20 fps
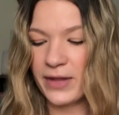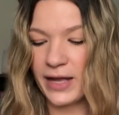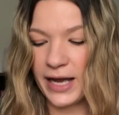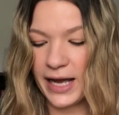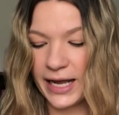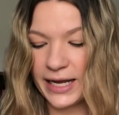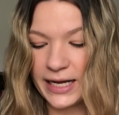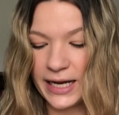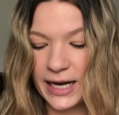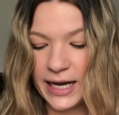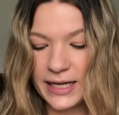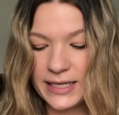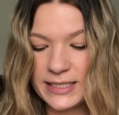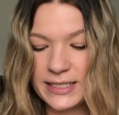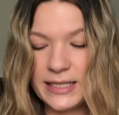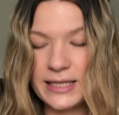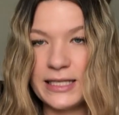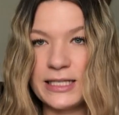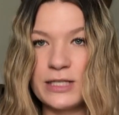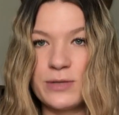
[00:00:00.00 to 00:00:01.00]
I got
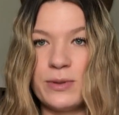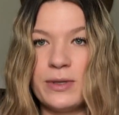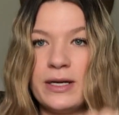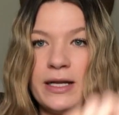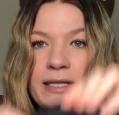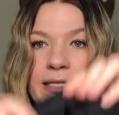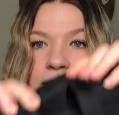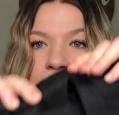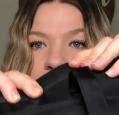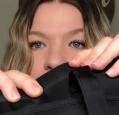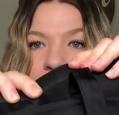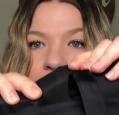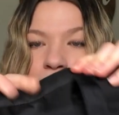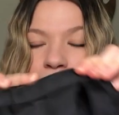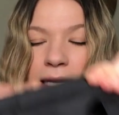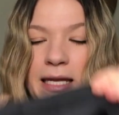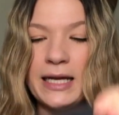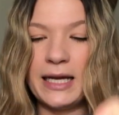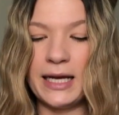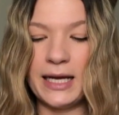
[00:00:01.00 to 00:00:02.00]
this one. It's the
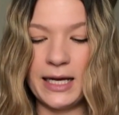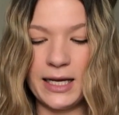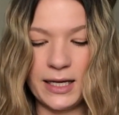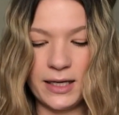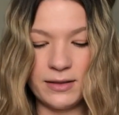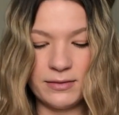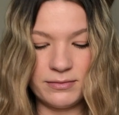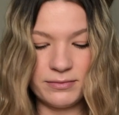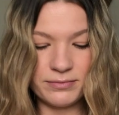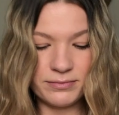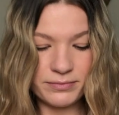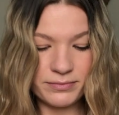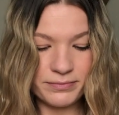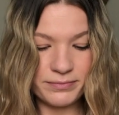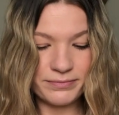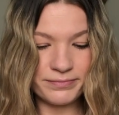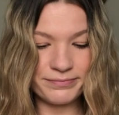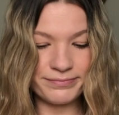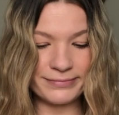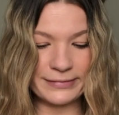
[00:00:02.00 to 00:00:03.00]
Amita
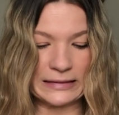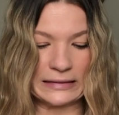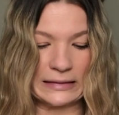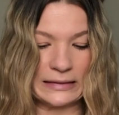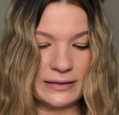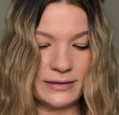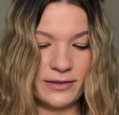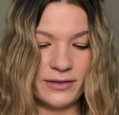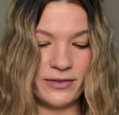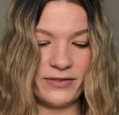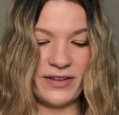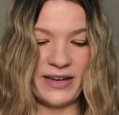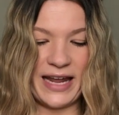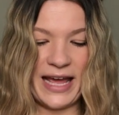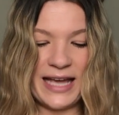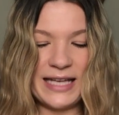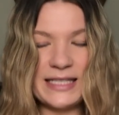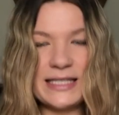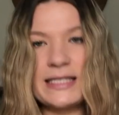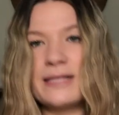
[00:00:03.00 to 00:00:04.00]

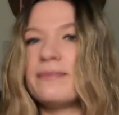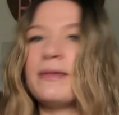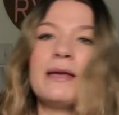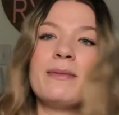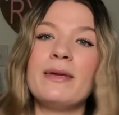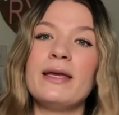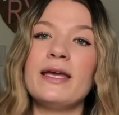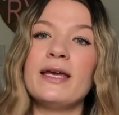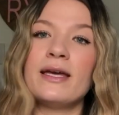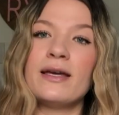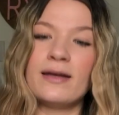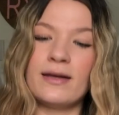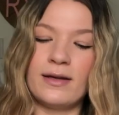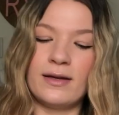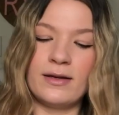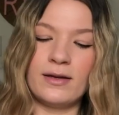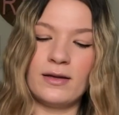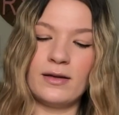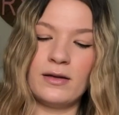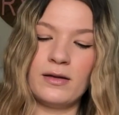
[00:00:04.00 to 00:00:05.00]
Finesse, maybe?
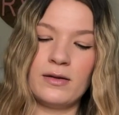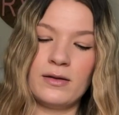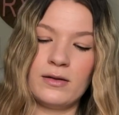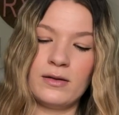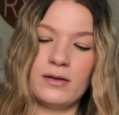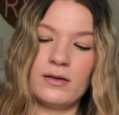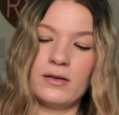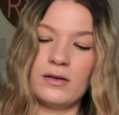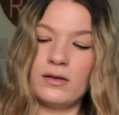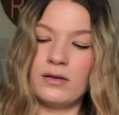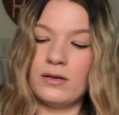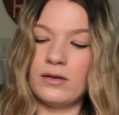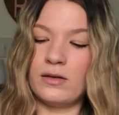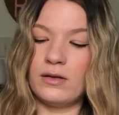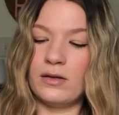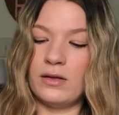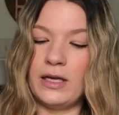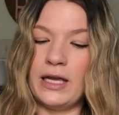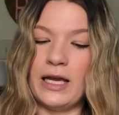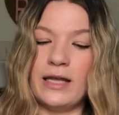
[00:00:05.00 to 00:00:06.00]

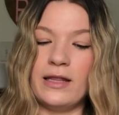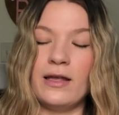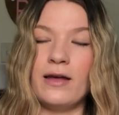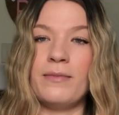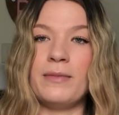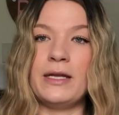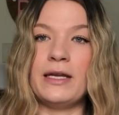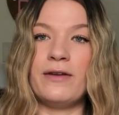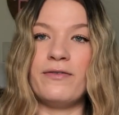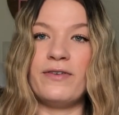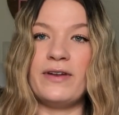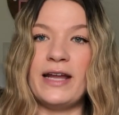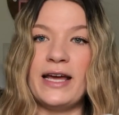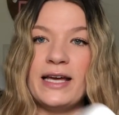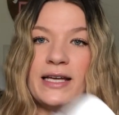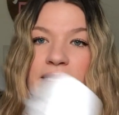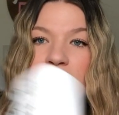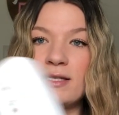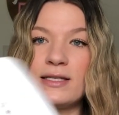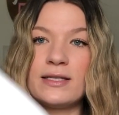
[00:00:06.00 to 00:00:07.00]
Yeah, the Amita
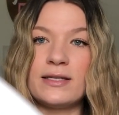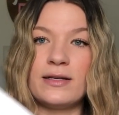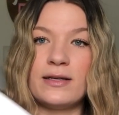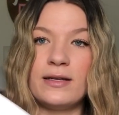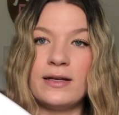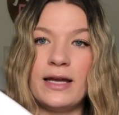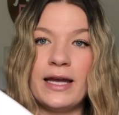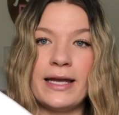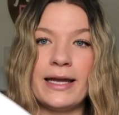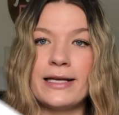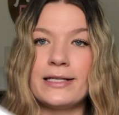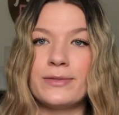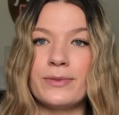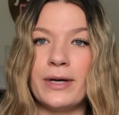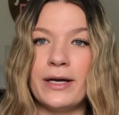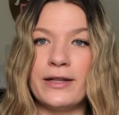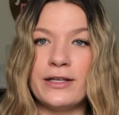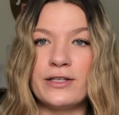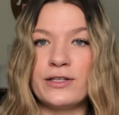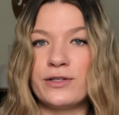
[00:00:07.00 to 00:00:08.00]
Finesse. And guess
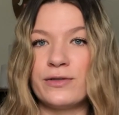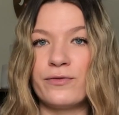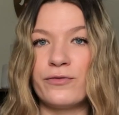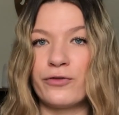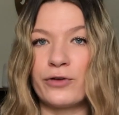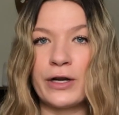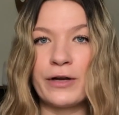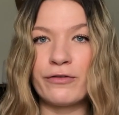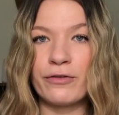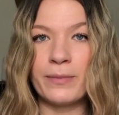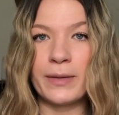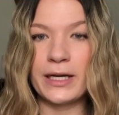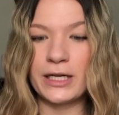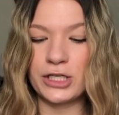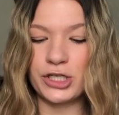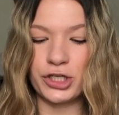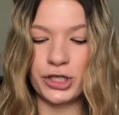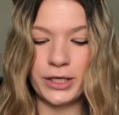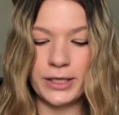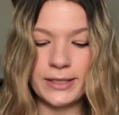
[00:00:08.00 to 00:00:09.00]
what? This is free from my
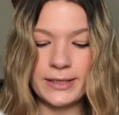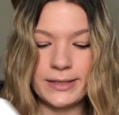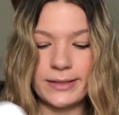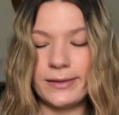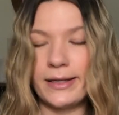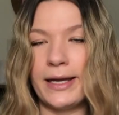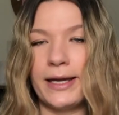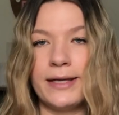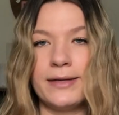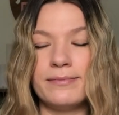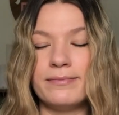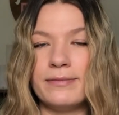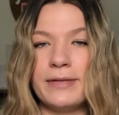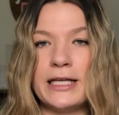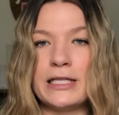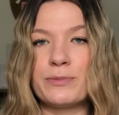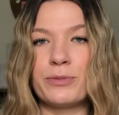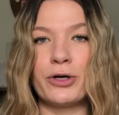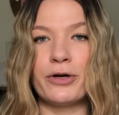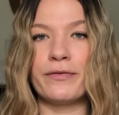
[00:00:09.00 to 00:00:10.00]
insurance, and
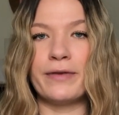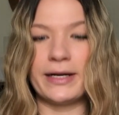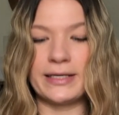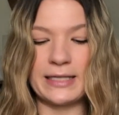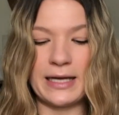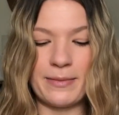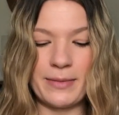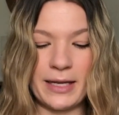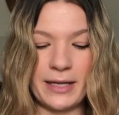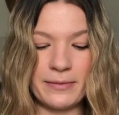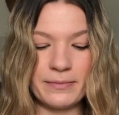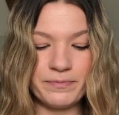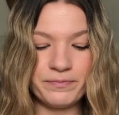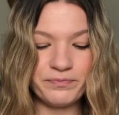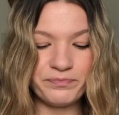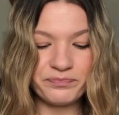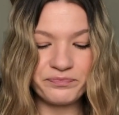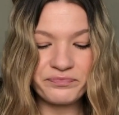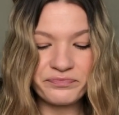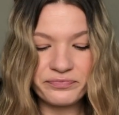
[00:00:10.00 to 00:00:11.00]
it's perfect. I mean,
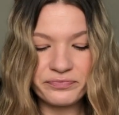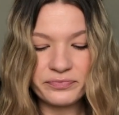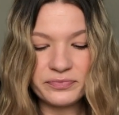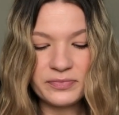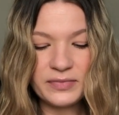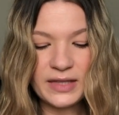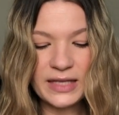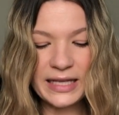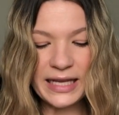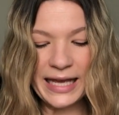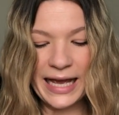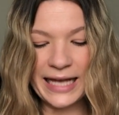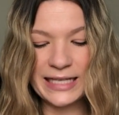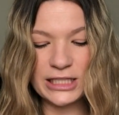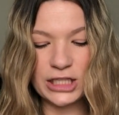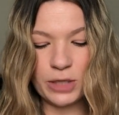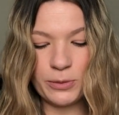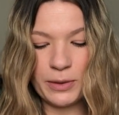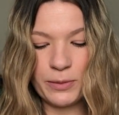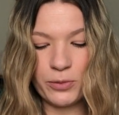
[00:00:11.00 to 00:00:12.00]
it has a
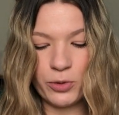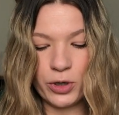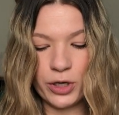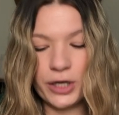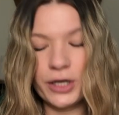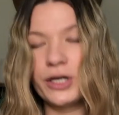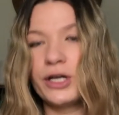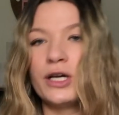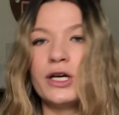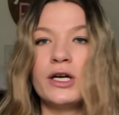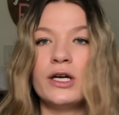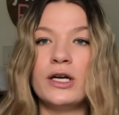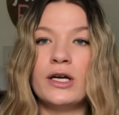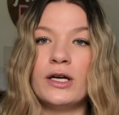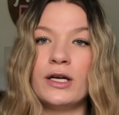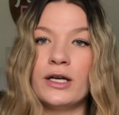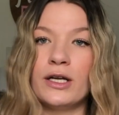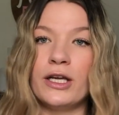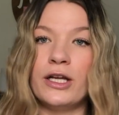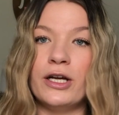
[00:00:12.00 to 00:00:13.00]
little bit more,
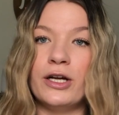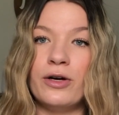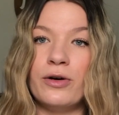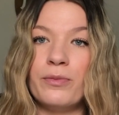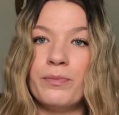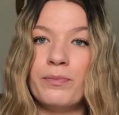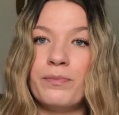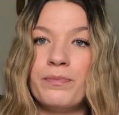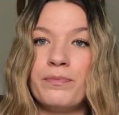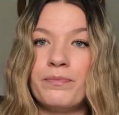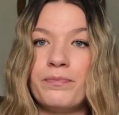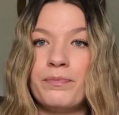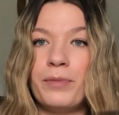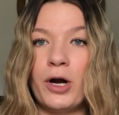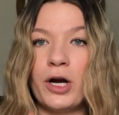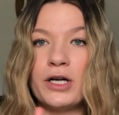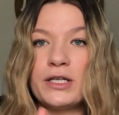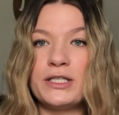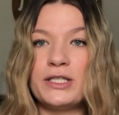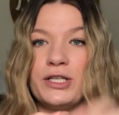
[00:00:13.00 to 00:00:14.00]
you know,
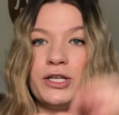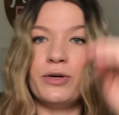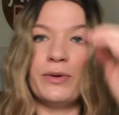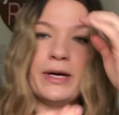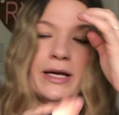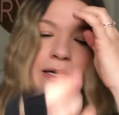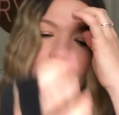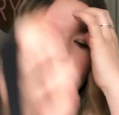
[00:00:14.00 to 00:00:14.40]
parts to it.